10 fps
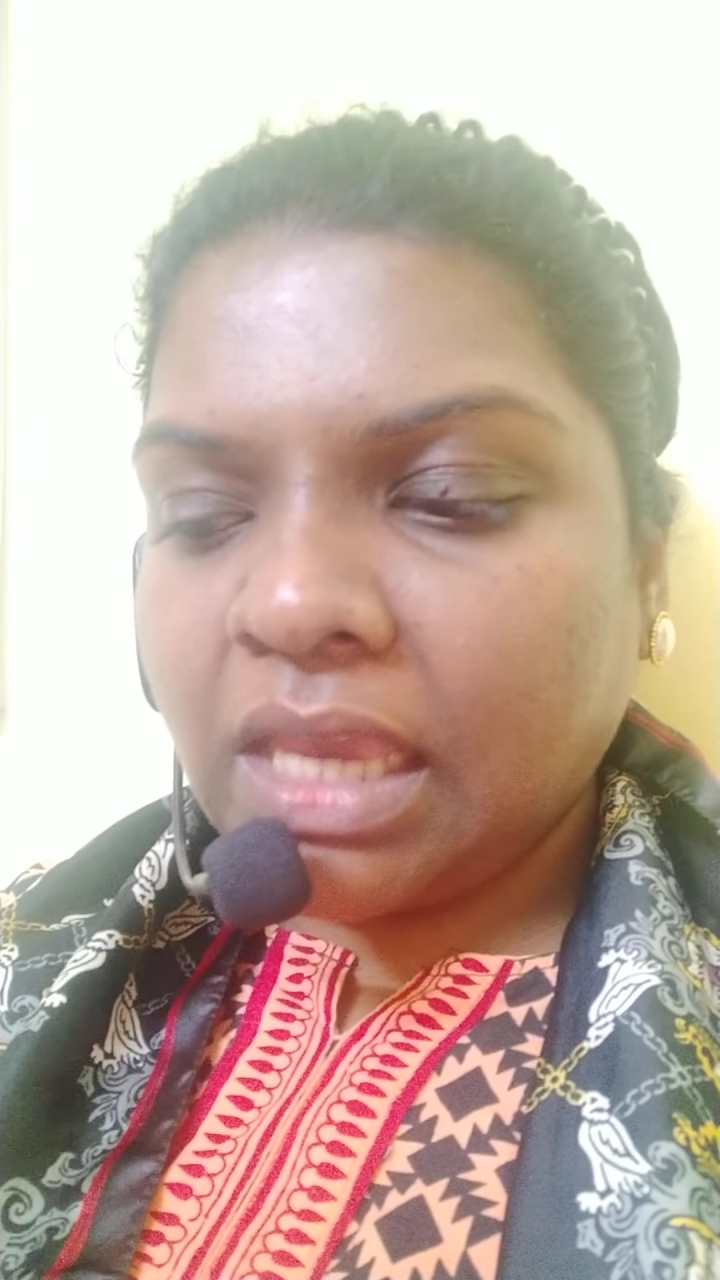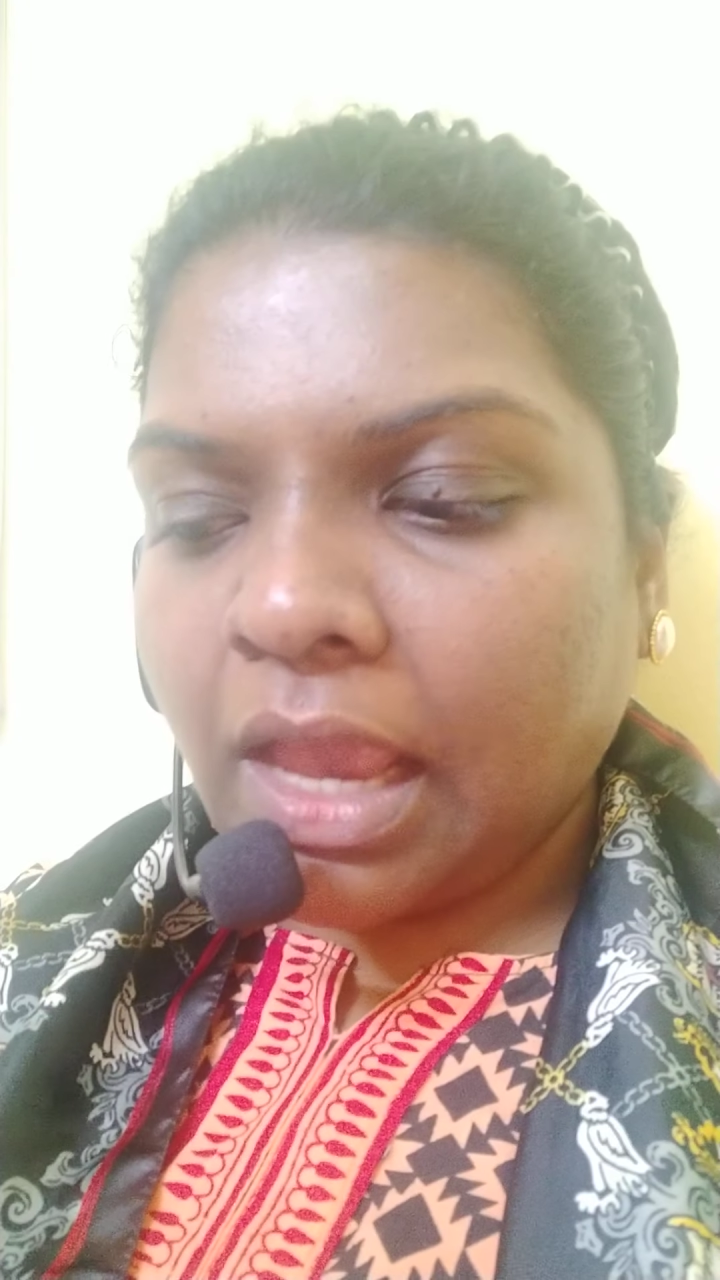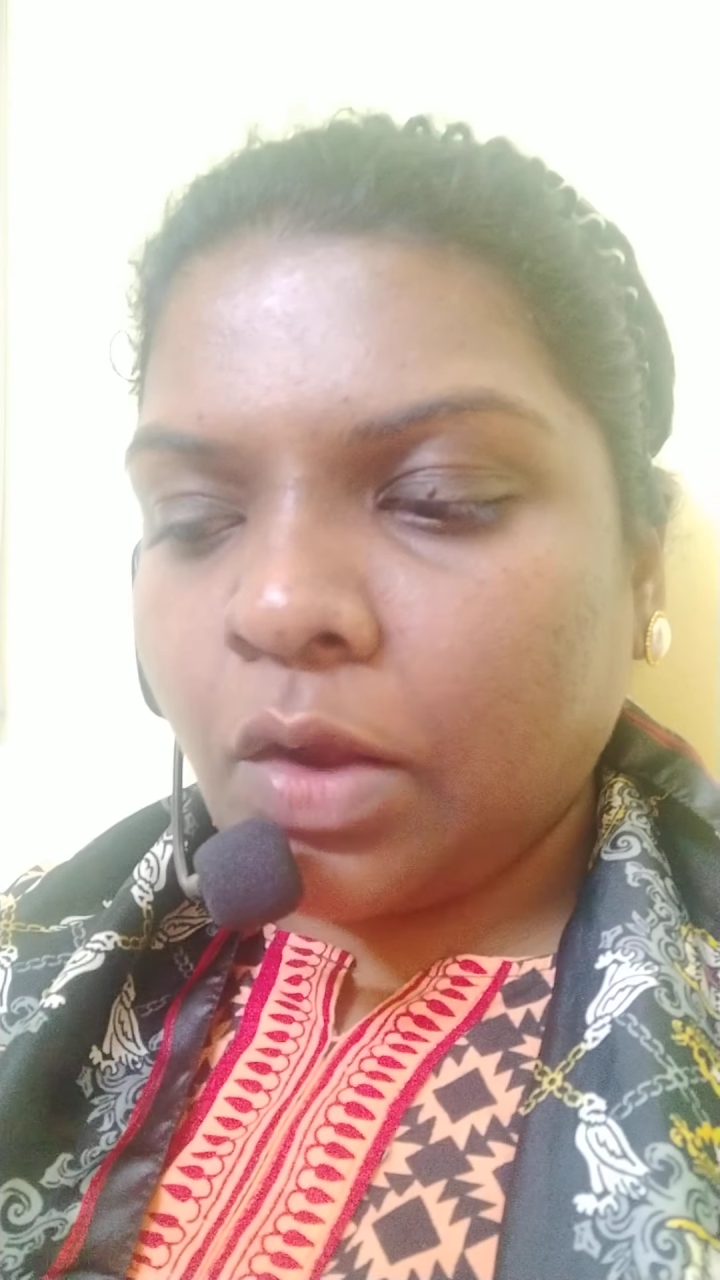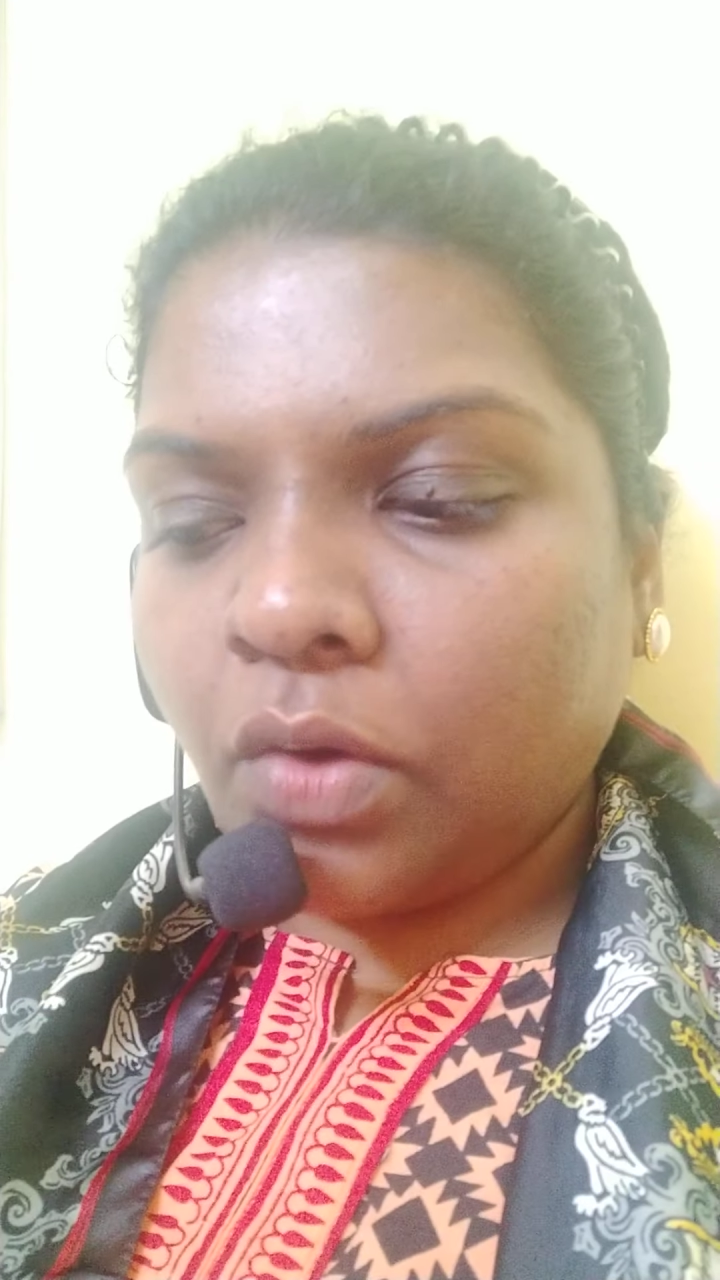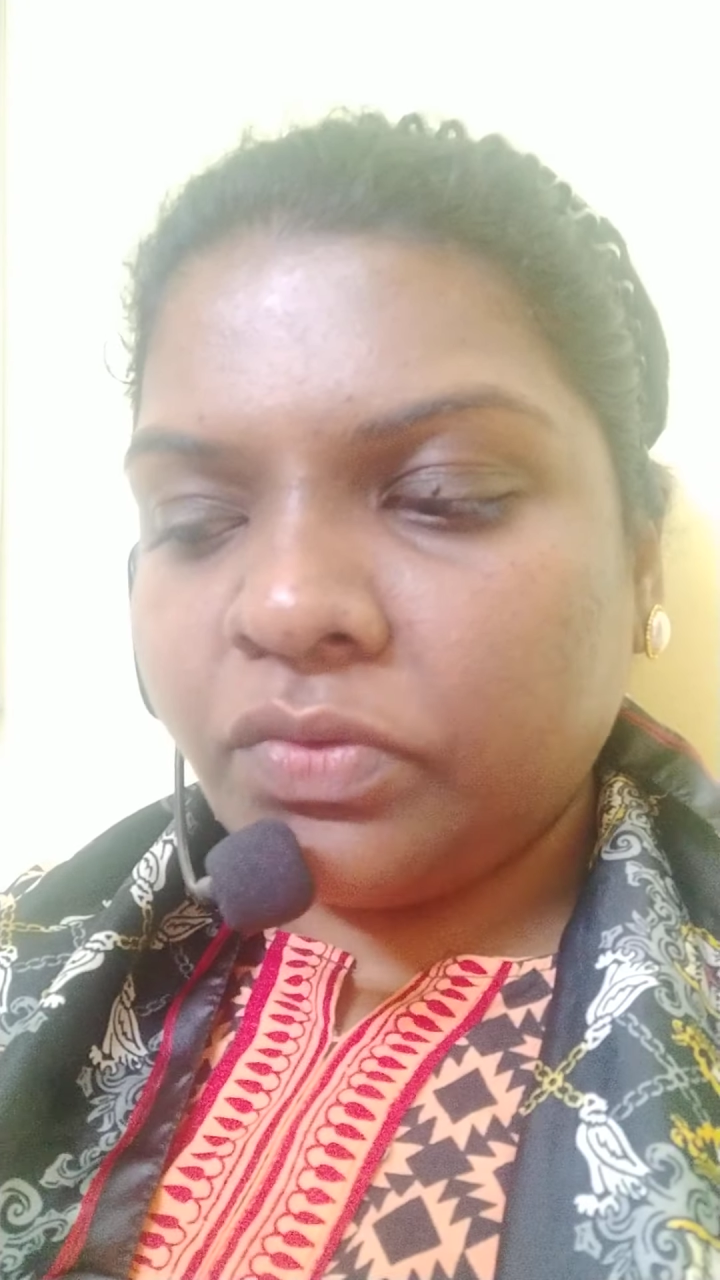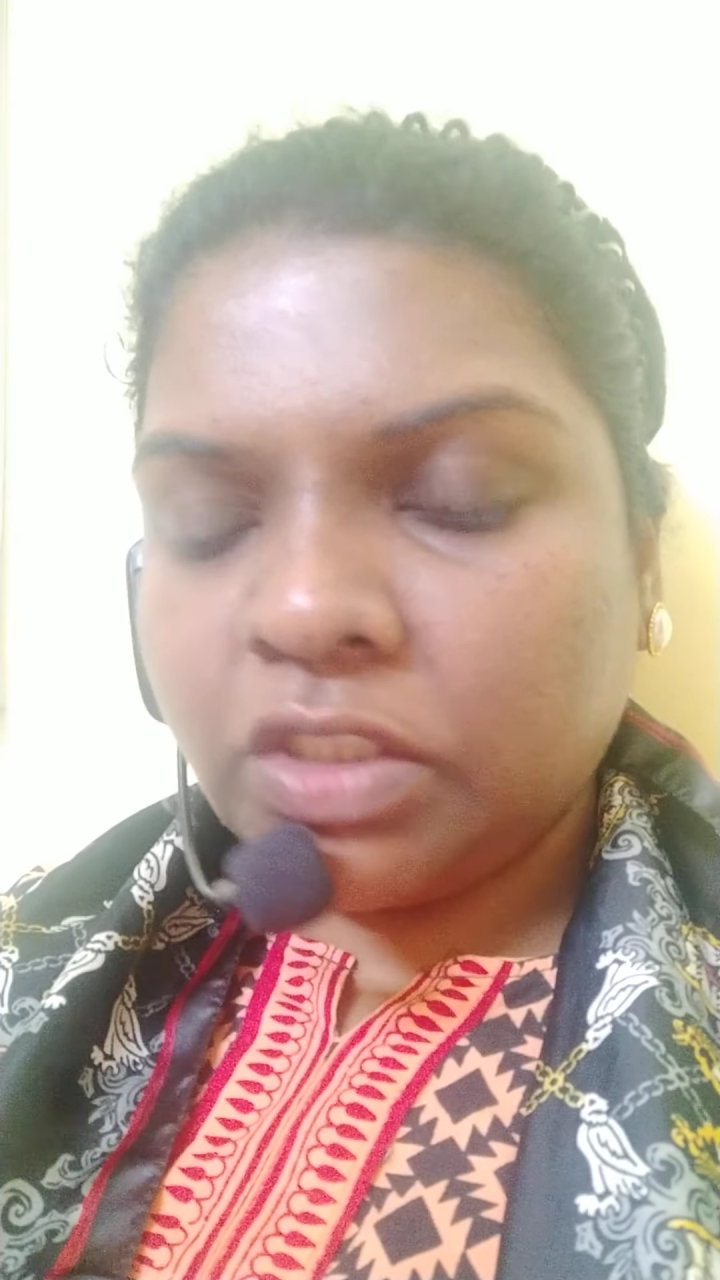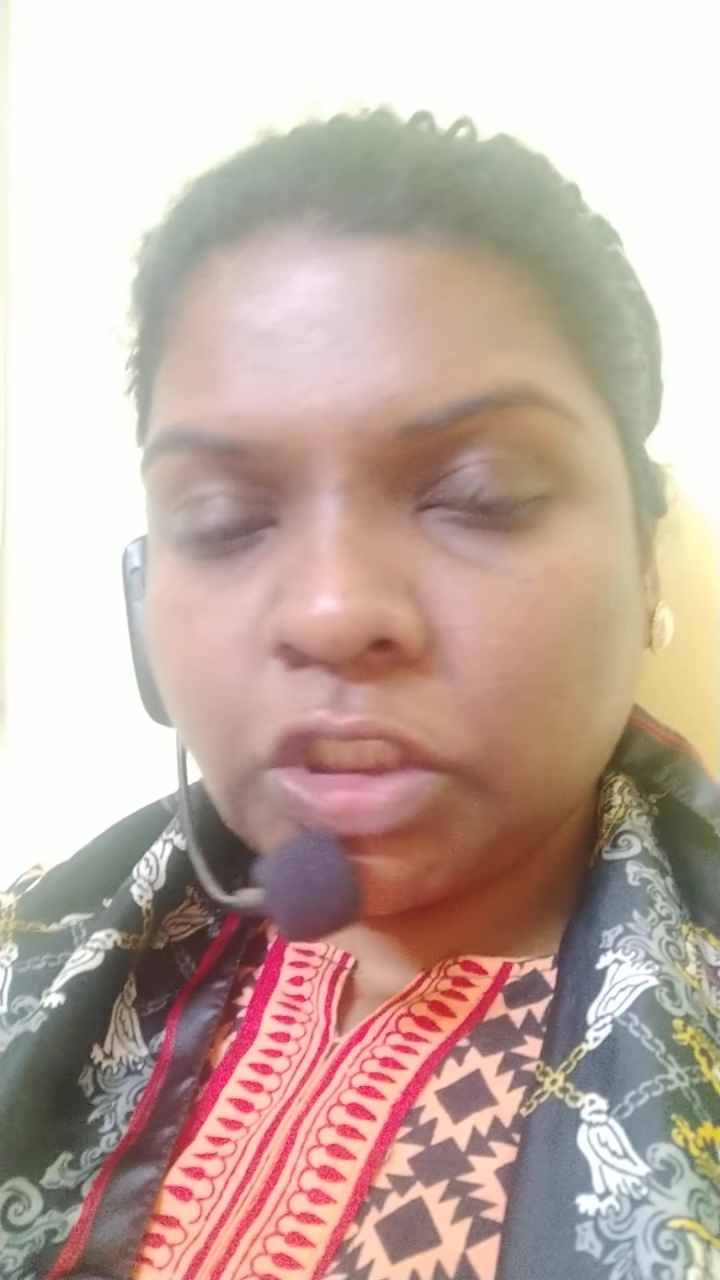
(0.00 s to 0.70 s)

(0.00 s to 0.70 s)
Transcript: care of the